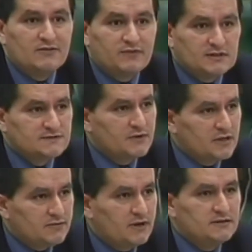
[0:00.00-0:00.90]
feels
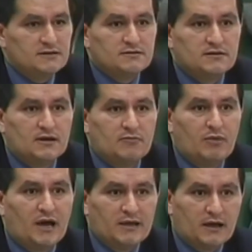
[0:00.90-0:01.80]
very threatened
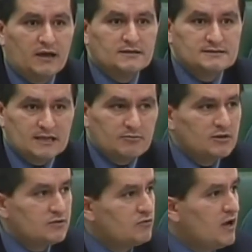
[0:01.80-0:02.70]
by
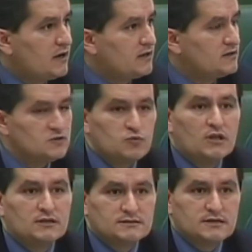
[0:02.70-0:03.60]
stable Iraq, and as
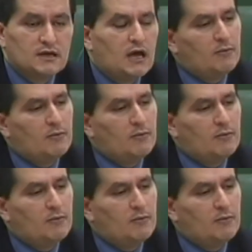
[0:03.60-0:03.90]
well as,